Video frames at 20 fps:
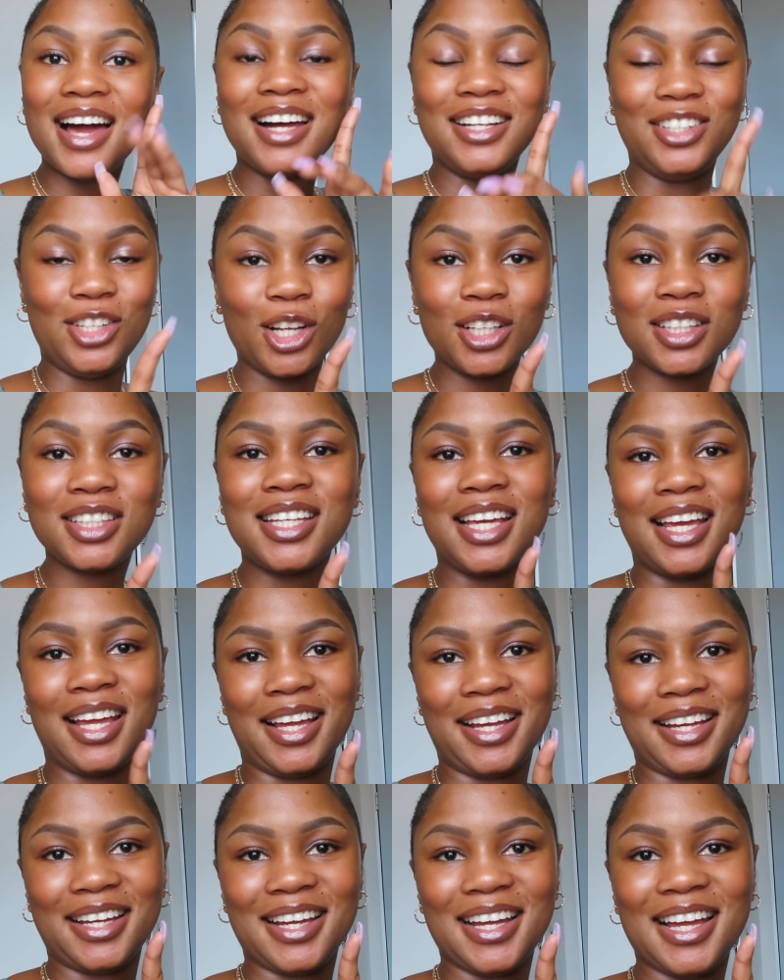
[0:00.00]

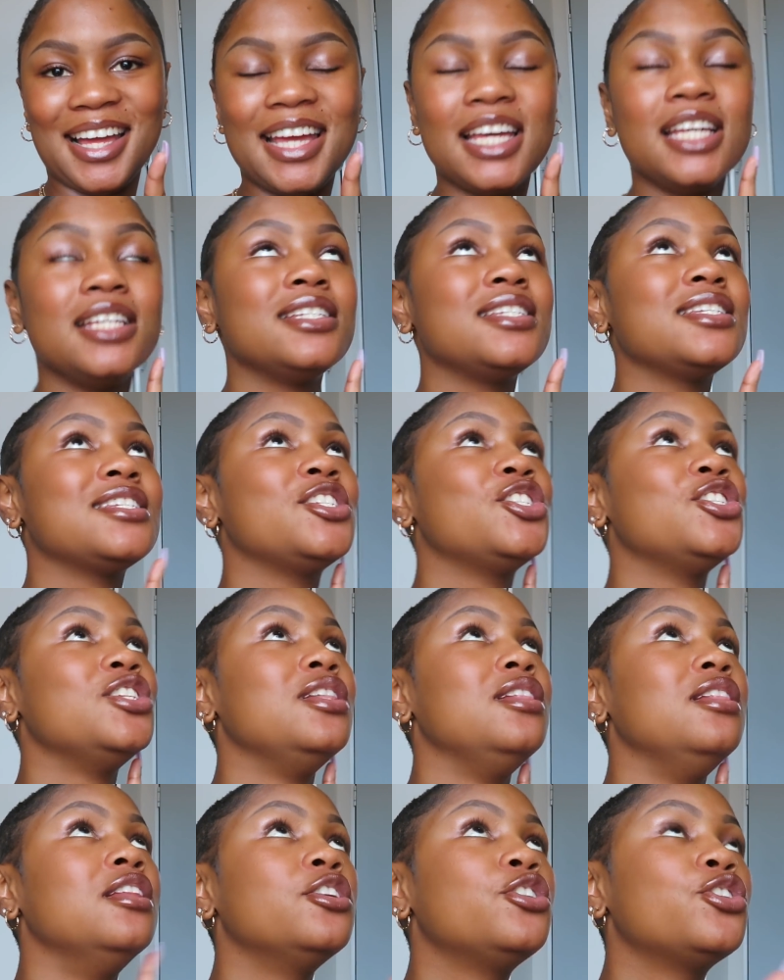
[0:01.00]
adulting is
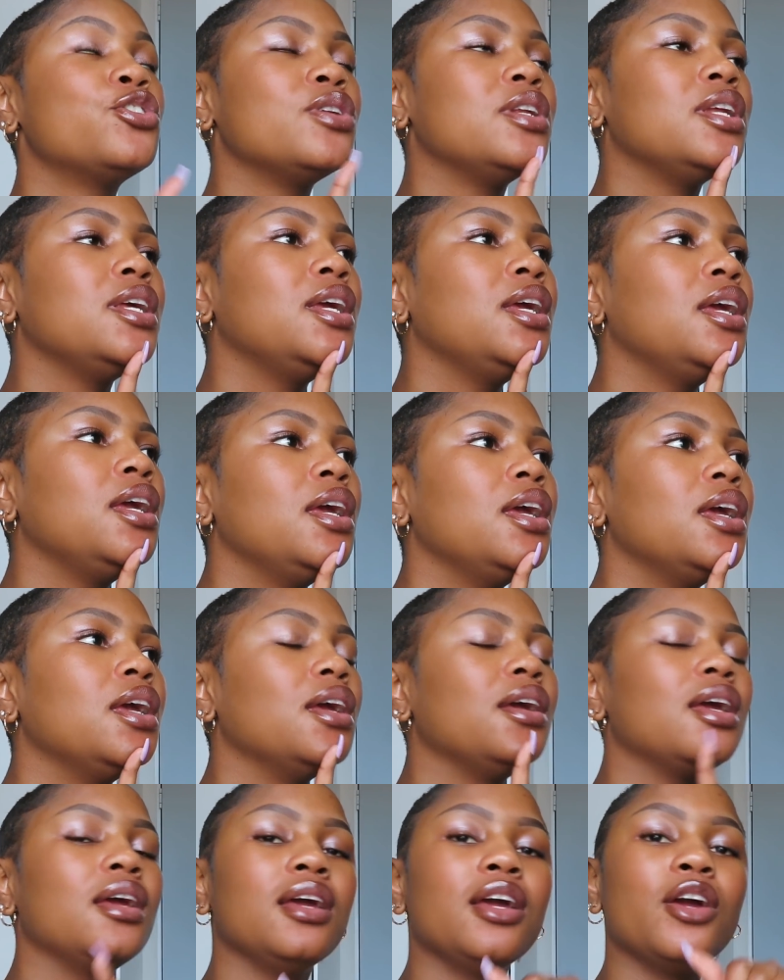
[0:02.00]
literally
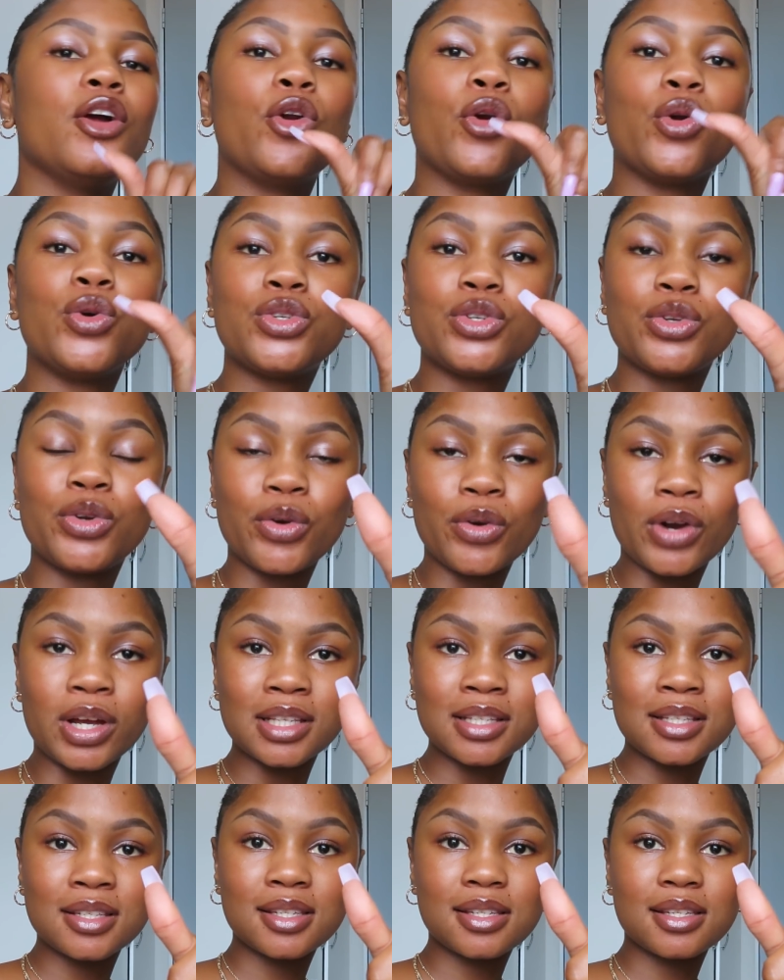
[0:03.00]
grocery
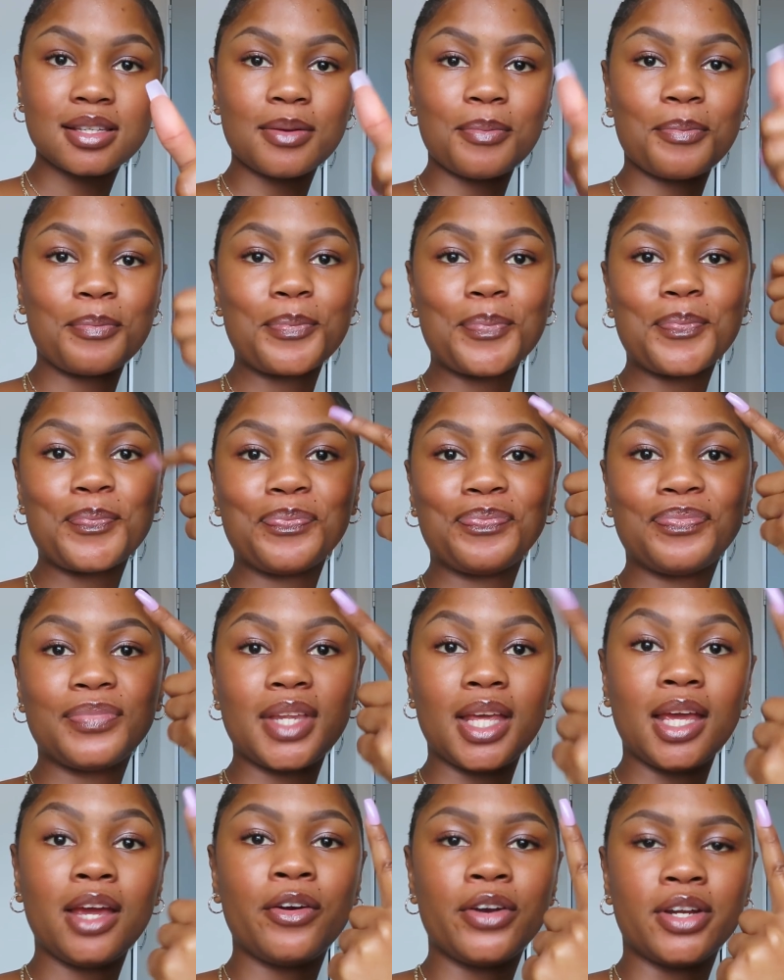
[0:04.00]
runs,
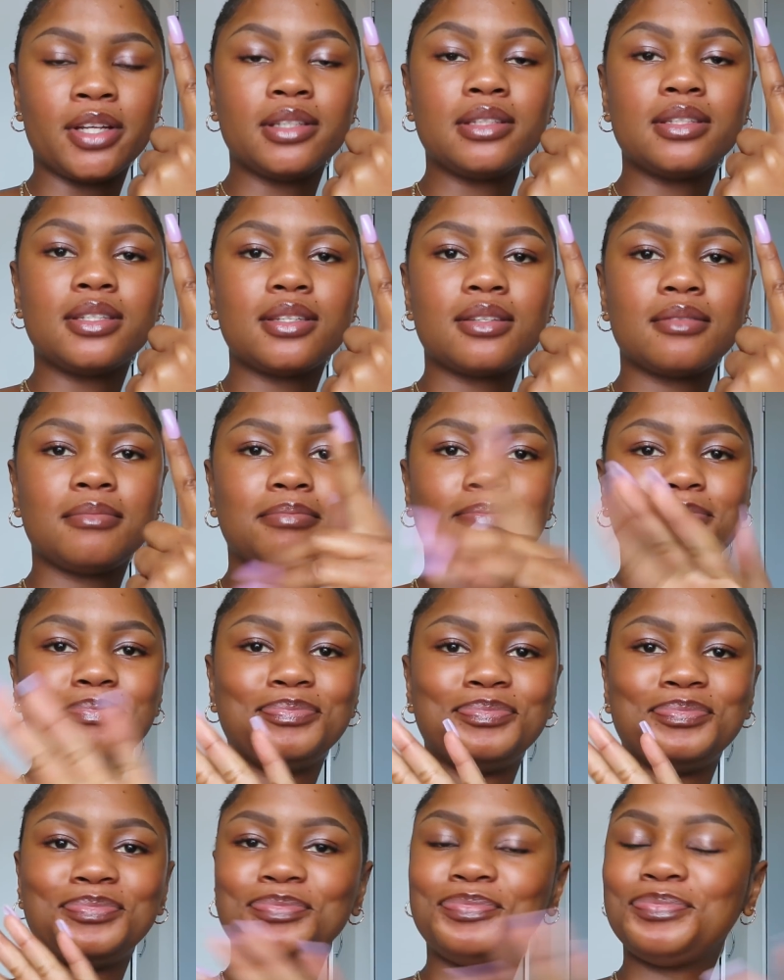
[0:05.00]
errands,
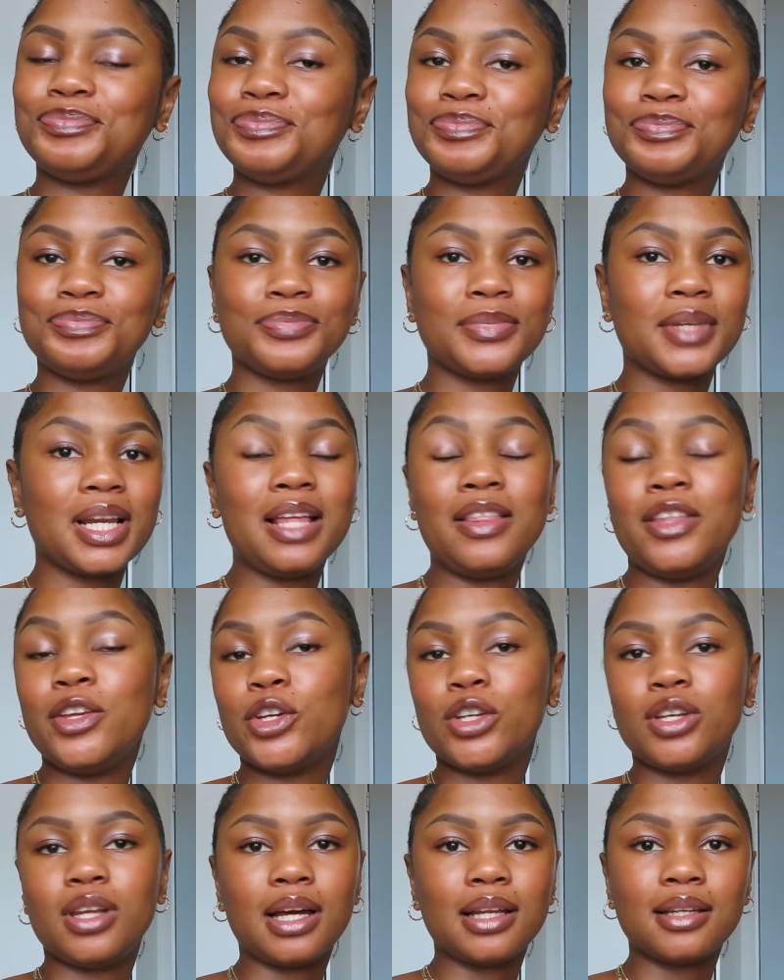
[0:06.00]
and then
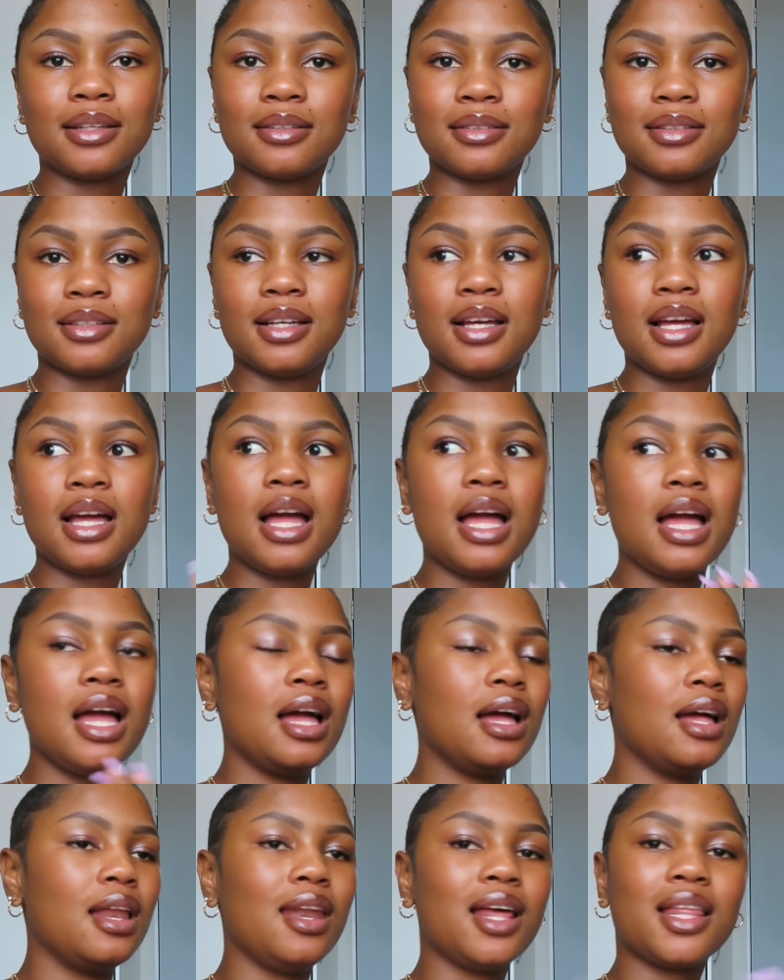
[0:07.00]
you're done.
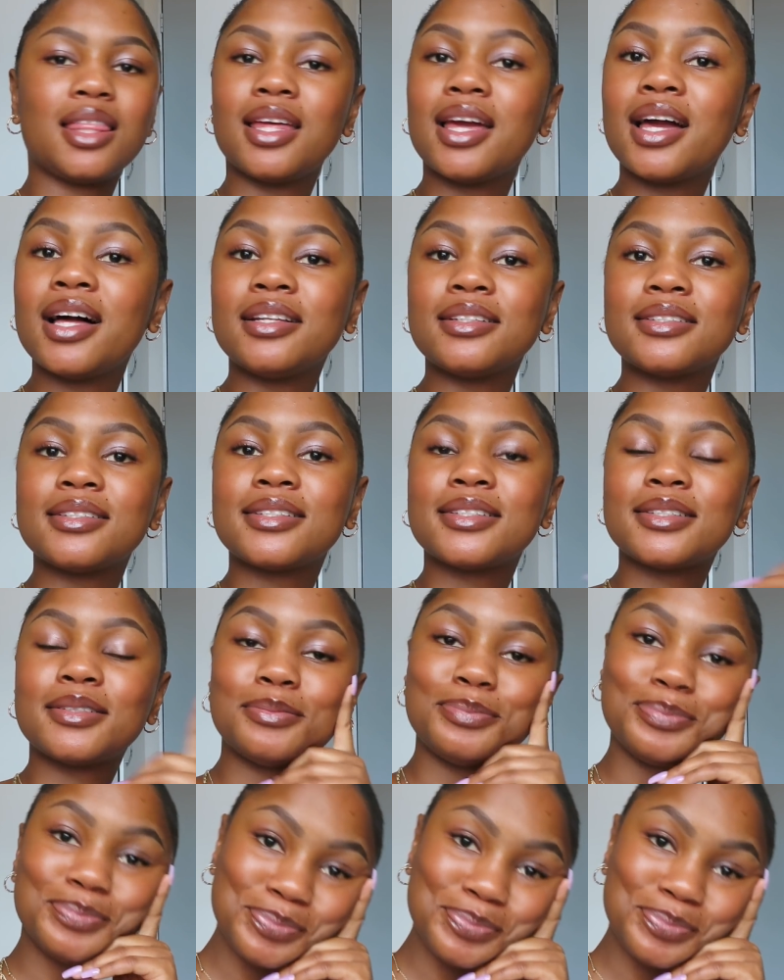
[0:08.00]
Nothing else.